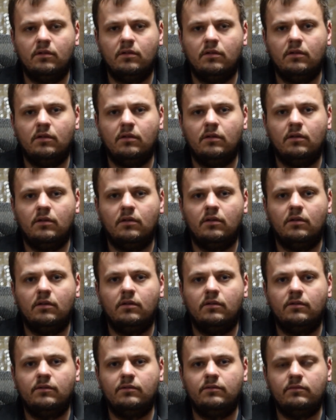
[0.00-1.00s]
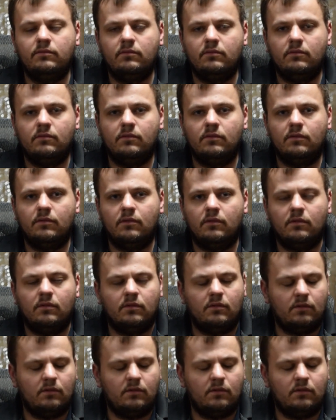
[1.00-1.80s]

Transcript: Nothing is said.